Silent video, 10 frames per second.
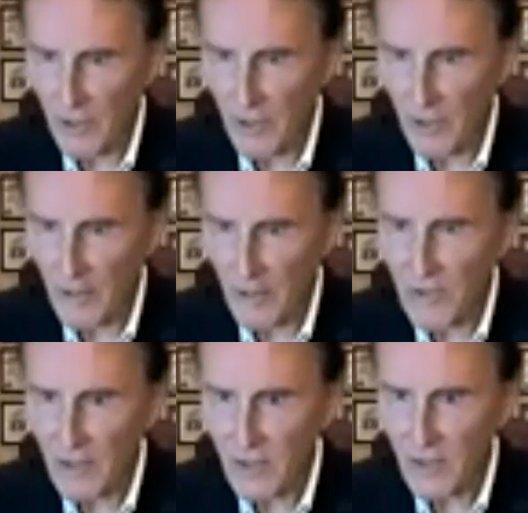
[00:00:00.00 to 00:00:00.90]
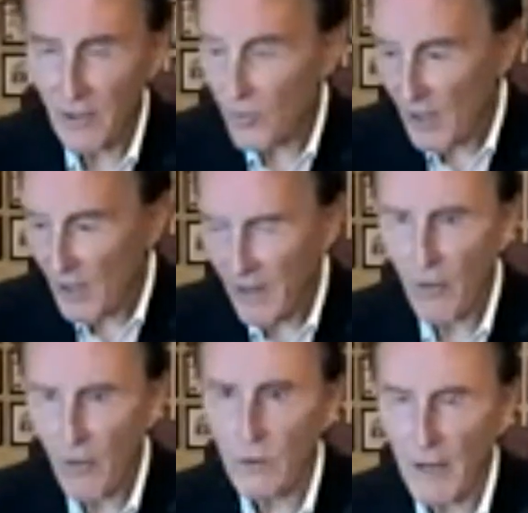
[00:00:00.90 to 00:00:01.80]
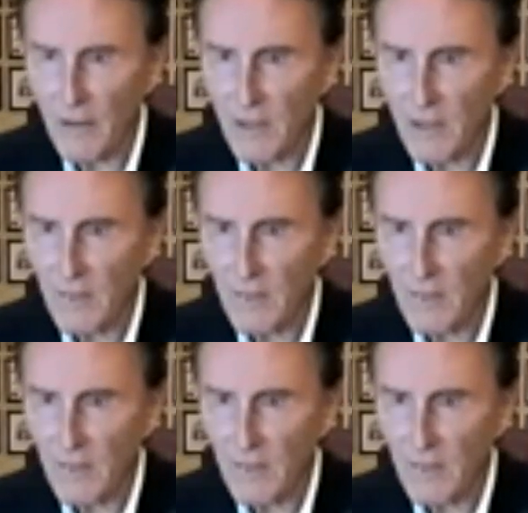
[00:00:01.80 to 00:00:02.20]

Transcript: Do you think any of those parents said,